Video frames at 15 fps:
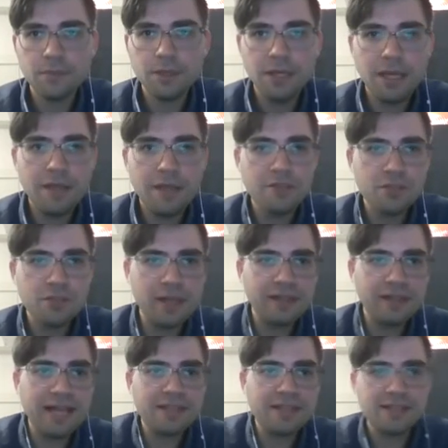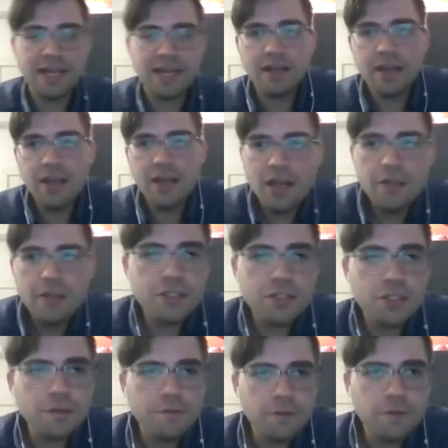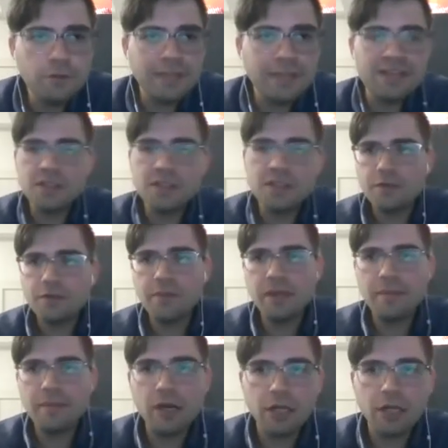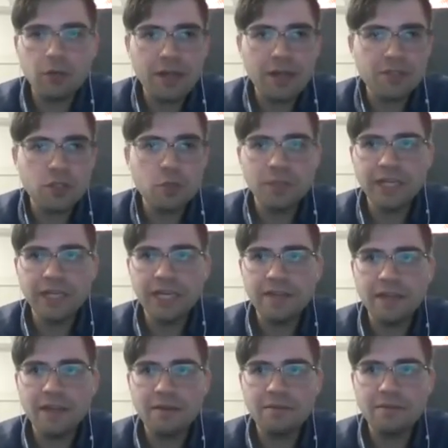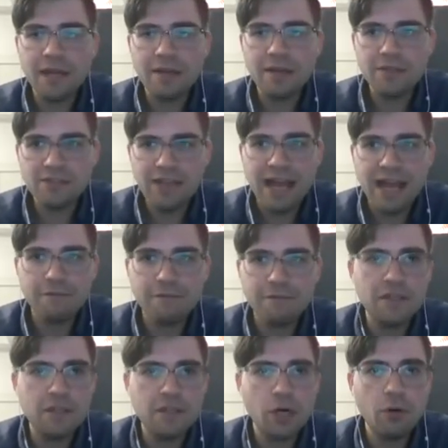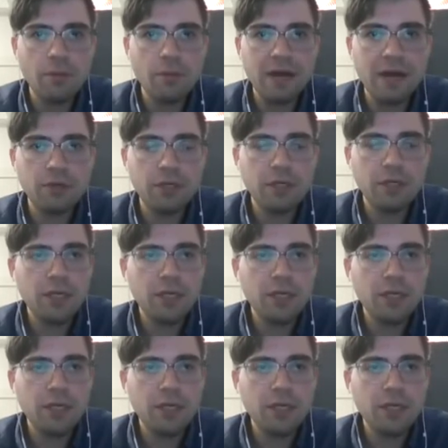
And just my last slide, there's just a few lessons from the American Rescue Plan that that staff need to know about.